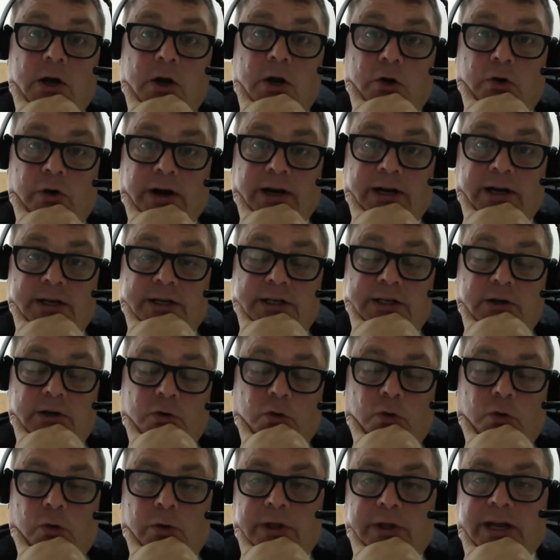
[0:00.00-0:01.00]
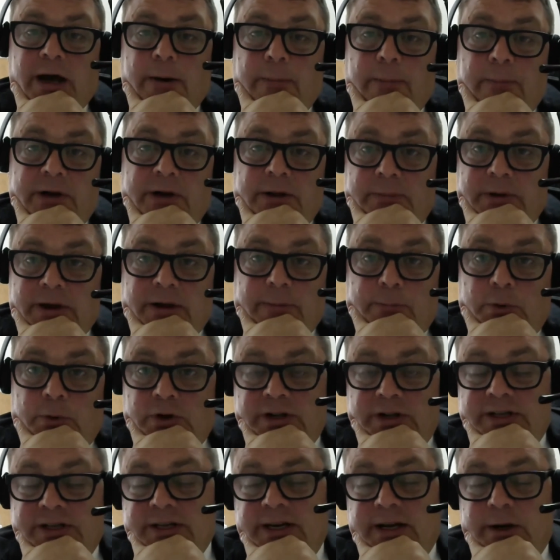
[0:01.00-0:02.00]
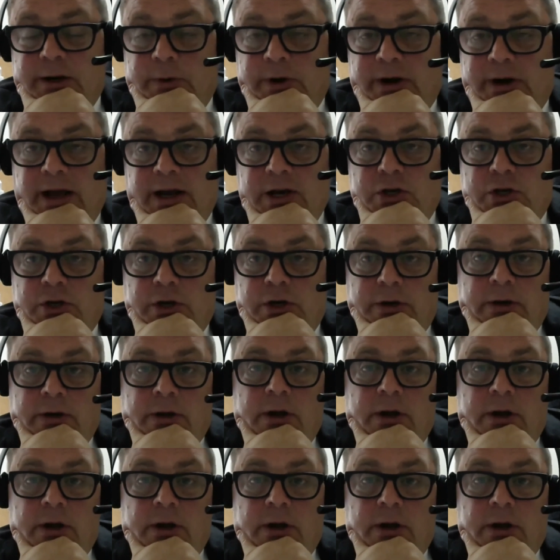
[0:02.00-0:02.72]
creditor or the company being put into liquidation